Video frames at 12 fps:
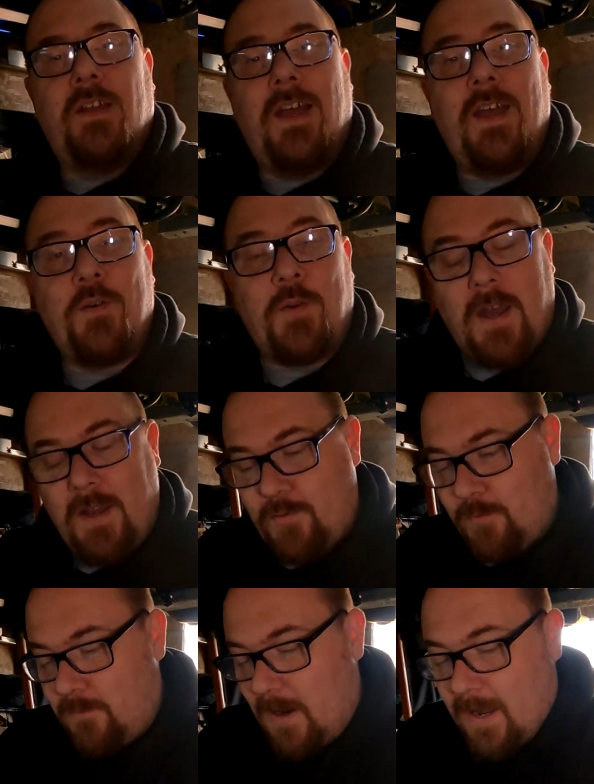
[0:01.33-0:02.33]
Hey
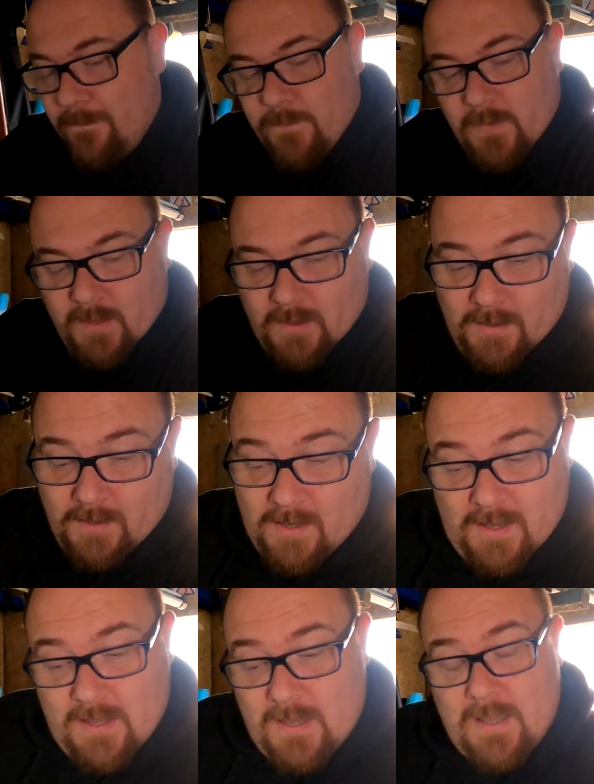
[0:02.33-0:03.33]
guys, right,
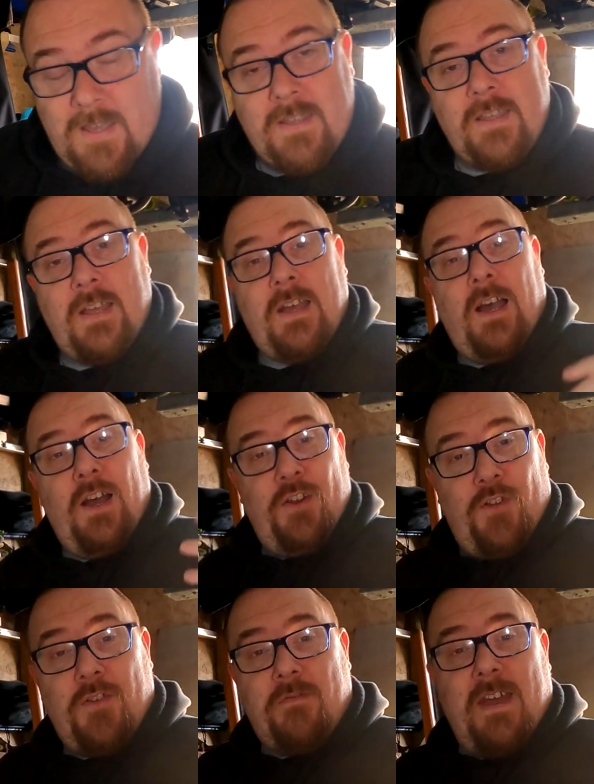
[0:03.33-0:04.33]

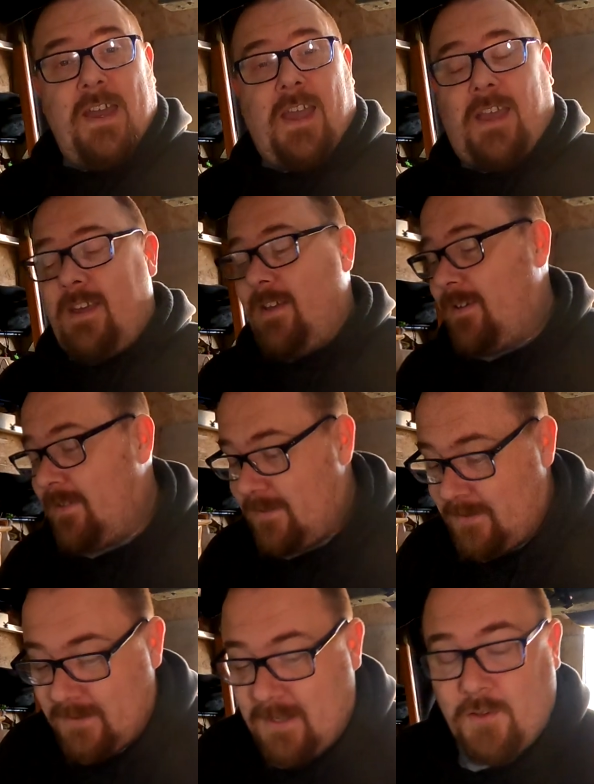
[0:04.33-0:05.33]
another rig.
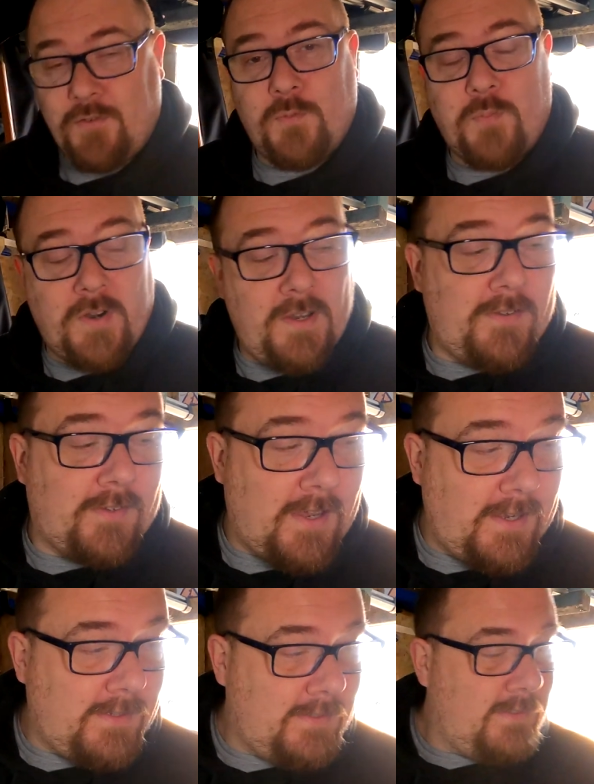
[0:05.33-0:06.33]
Quelle surprise,
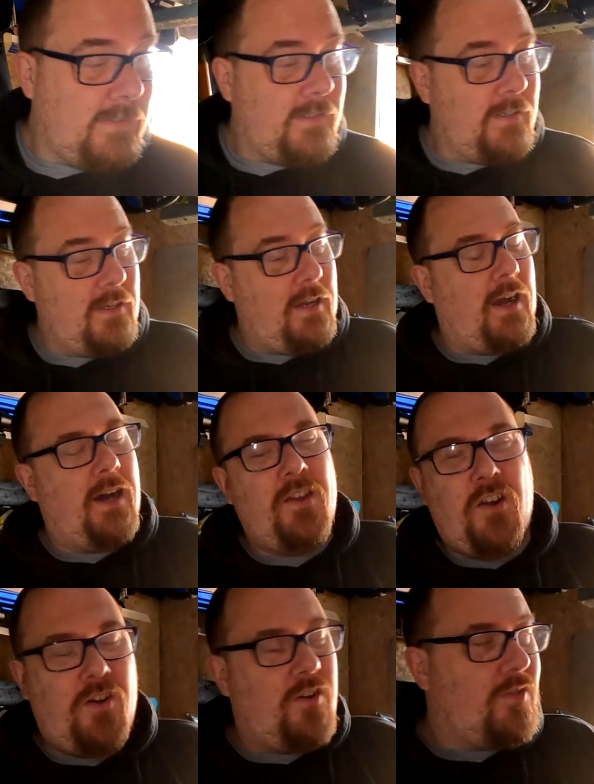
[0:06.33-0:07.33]
eh? I
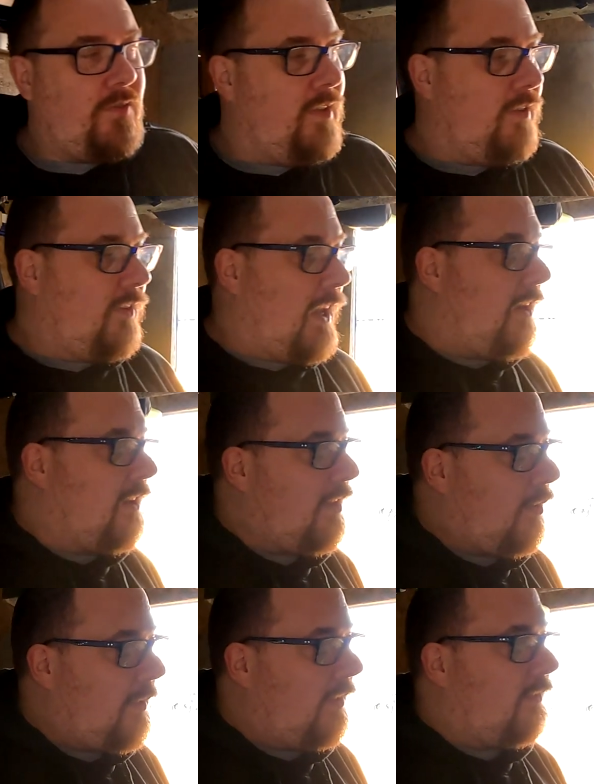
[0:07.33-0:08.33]
know these are getting a
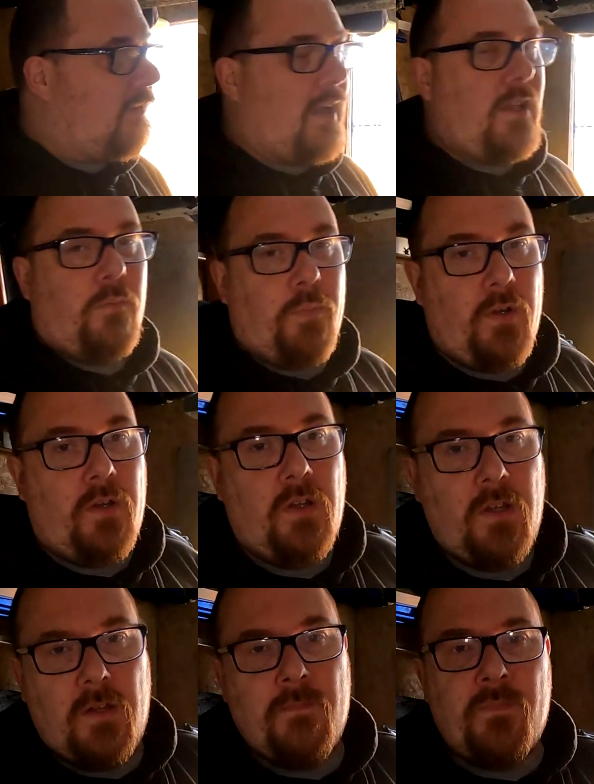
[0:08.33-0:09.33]
little bit stale, but
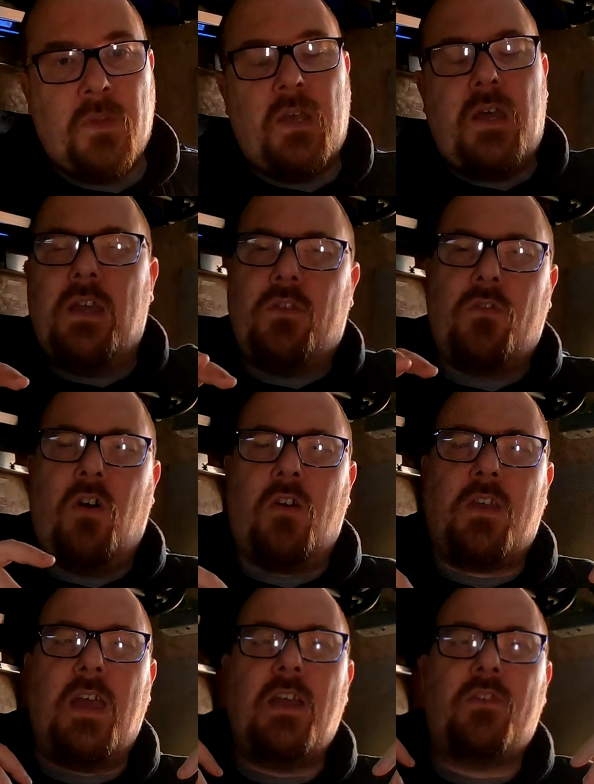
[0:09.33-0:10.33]
it's not
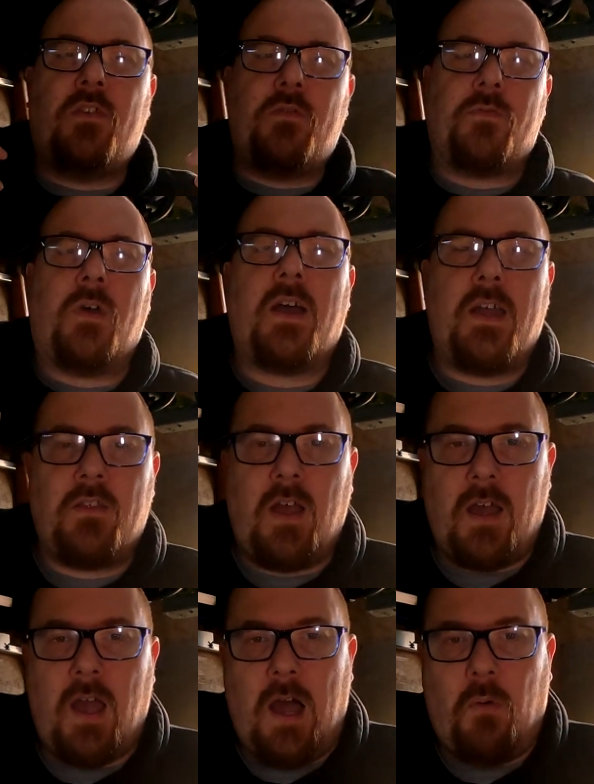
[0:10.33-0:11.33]
a case of
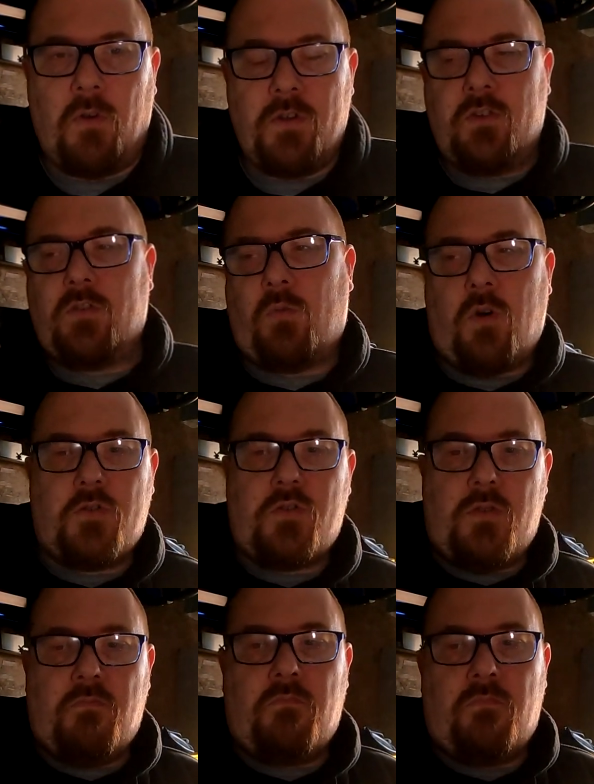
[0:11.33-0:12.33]
I want you to watch
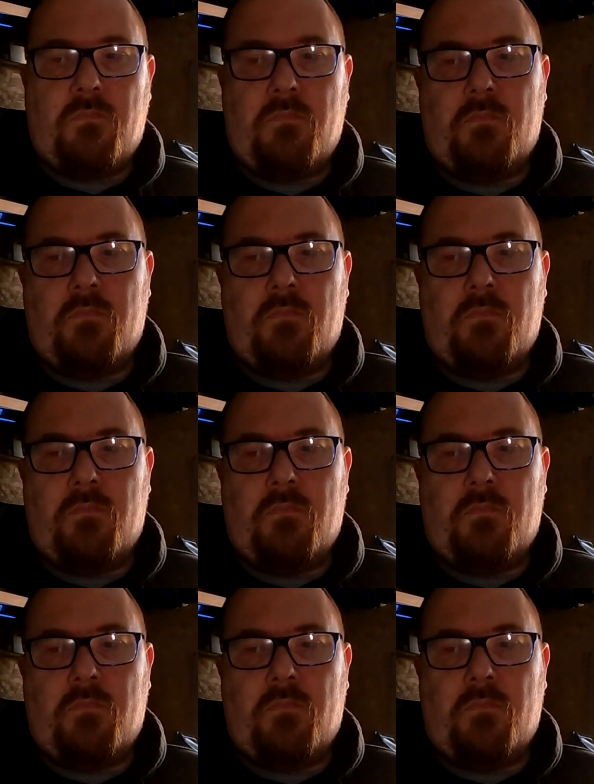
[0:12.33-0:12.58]
them